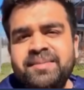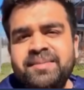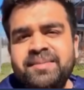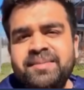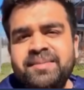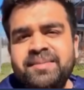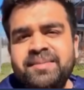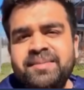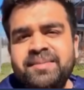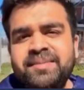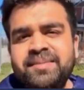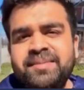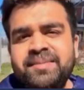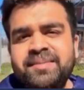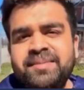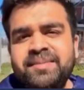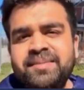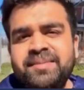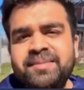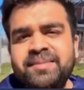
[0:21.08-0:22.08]

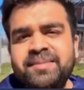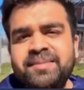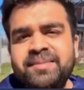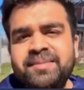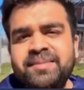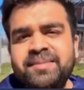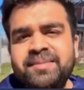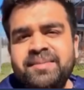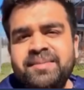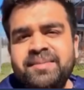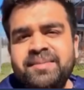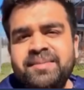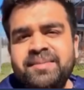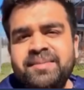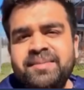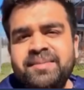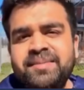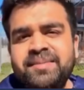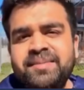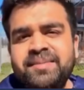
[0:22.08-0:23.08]

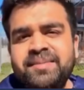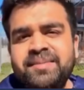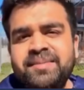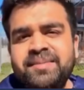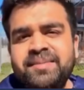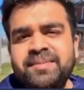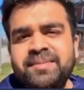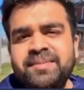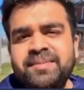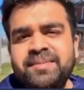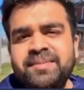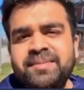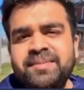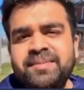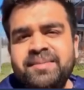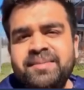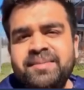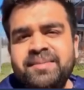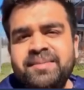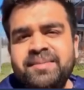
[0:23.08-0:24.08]

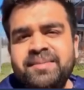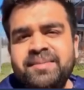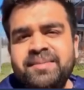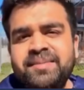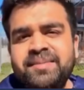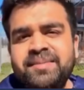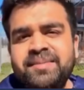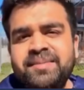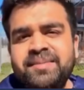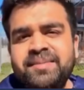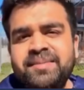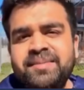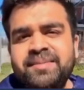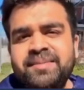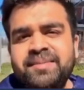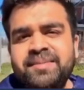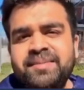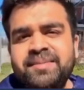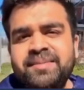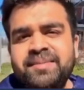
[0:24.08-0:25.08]

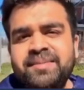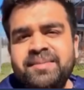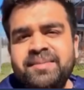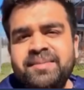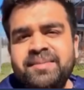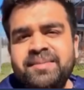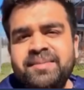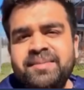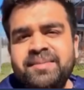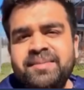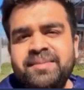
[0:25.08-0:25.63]
This is a still picture; no speech is visible.